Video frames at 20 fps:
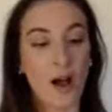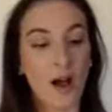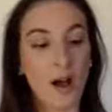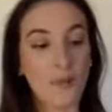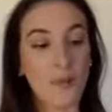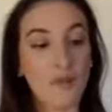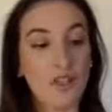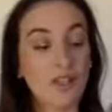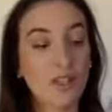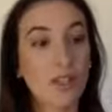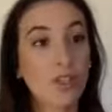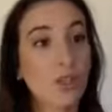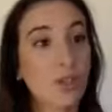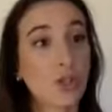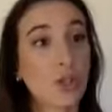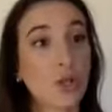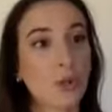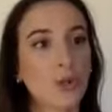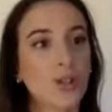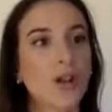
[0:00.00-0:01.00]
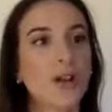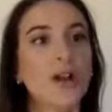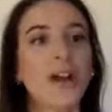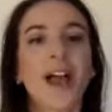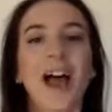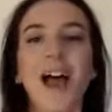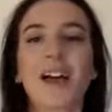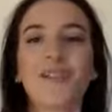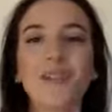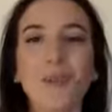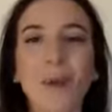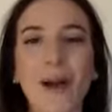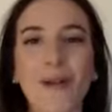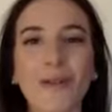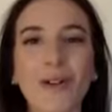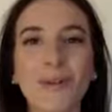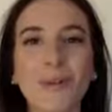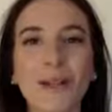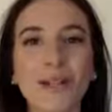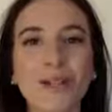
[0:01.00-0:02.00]
this is tuna. Have you
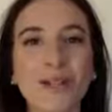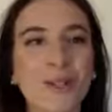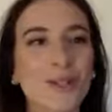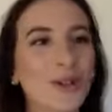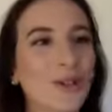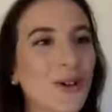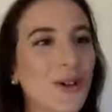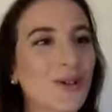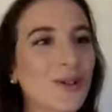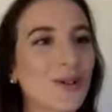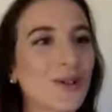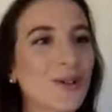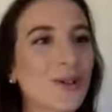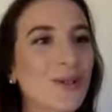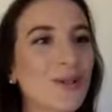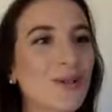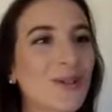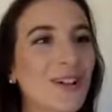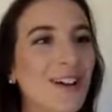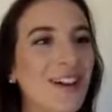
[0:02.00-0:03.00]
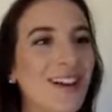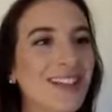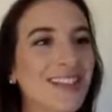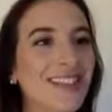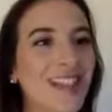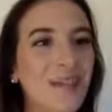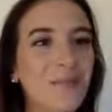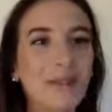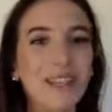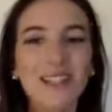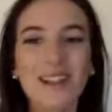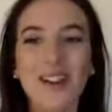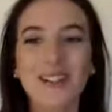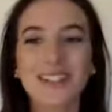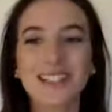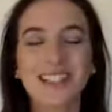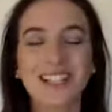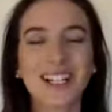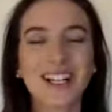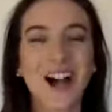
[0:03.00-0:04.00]
ever been to the grocery store? Let me know
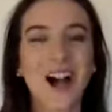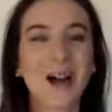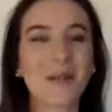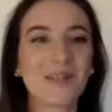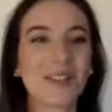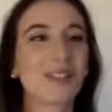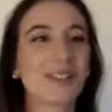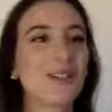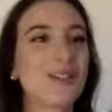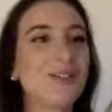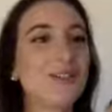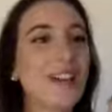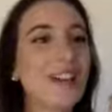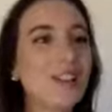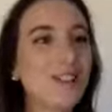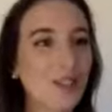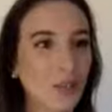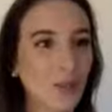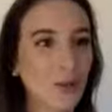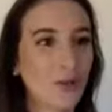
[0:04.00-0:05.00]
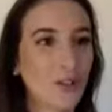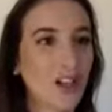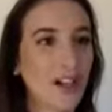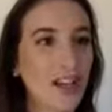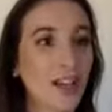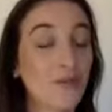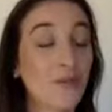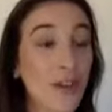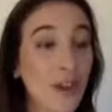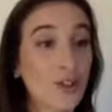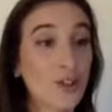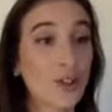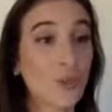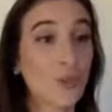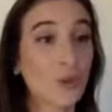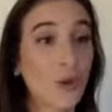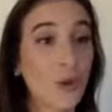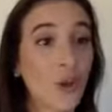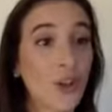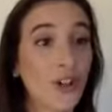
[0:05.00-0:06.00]
in the comments. Do you get tuna in vegetable
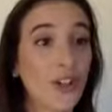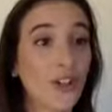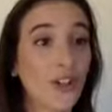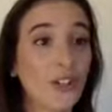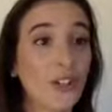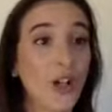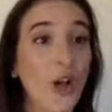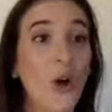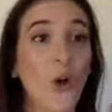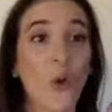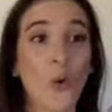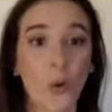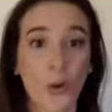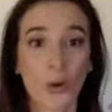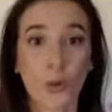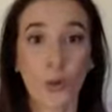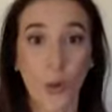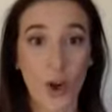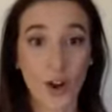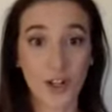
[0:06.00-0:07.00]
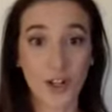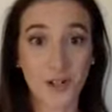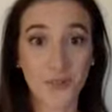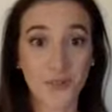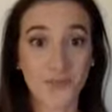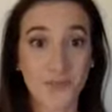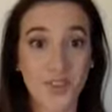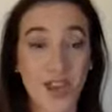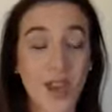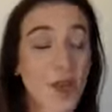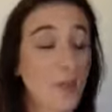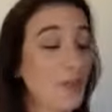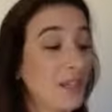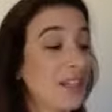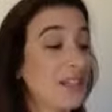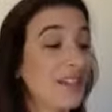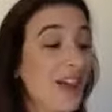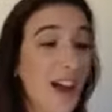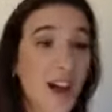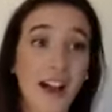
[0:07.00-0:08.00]
oil or in water?
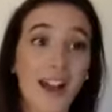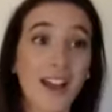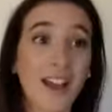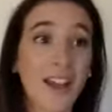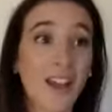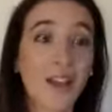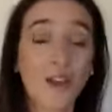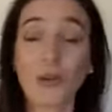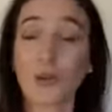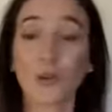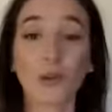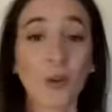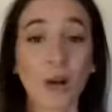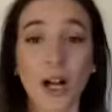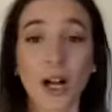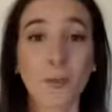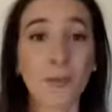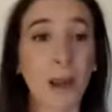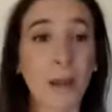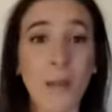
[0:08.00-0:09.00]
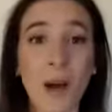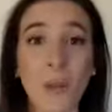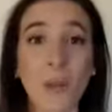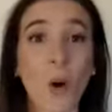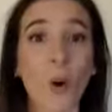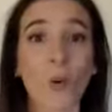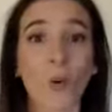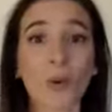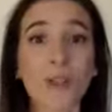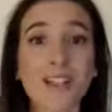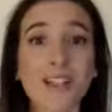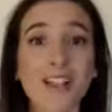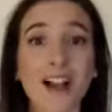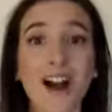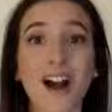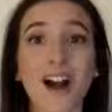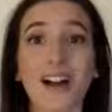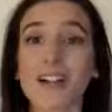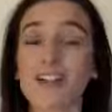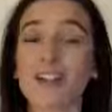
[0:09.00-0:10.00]
Because I grew up, my mom always
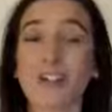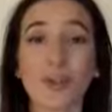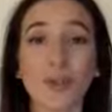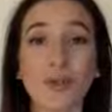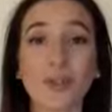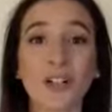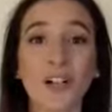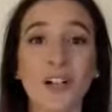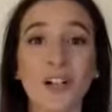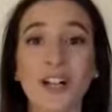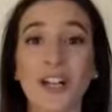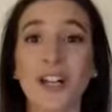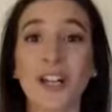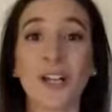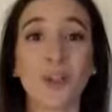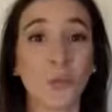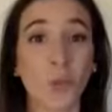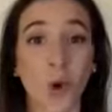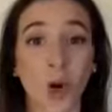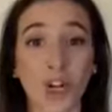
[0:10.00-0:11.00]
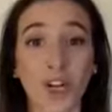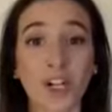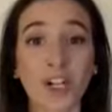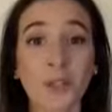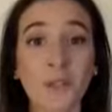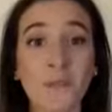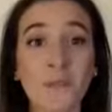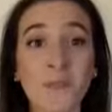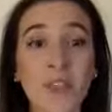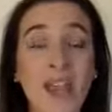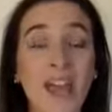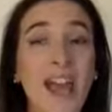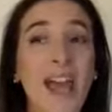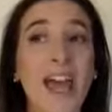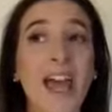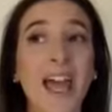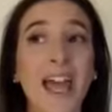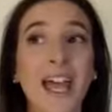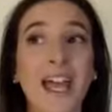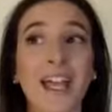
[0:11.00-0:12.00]
got tuna in water,
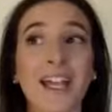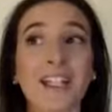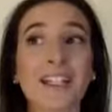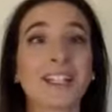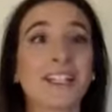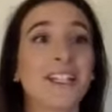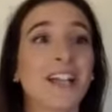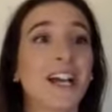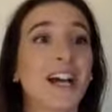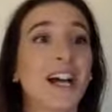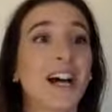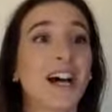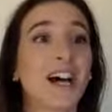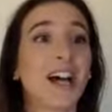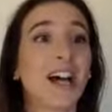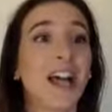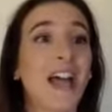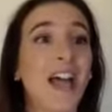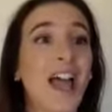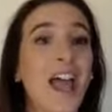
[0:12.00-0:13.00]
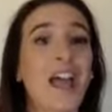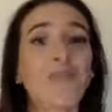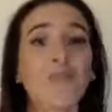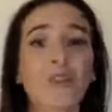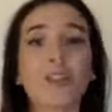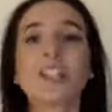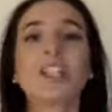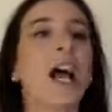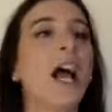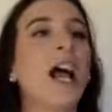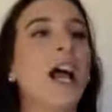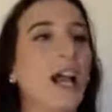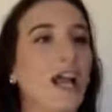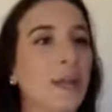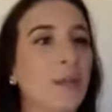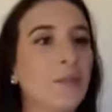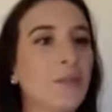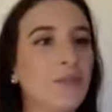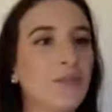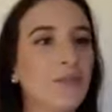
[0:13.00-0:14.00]
and
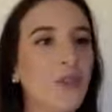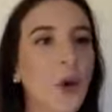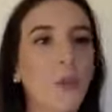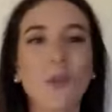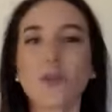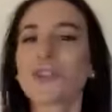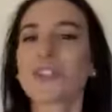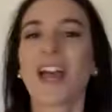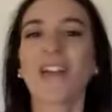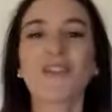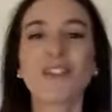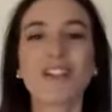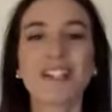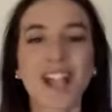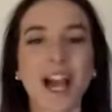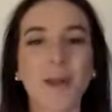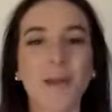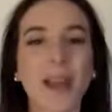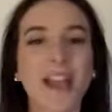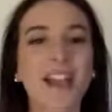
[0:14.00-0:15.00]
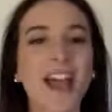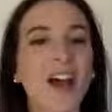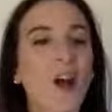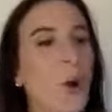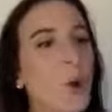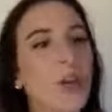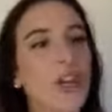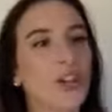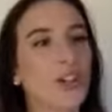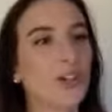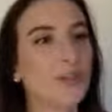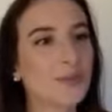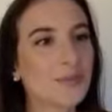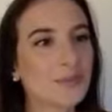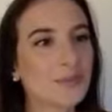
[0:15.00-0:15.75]
almost every time I get oil,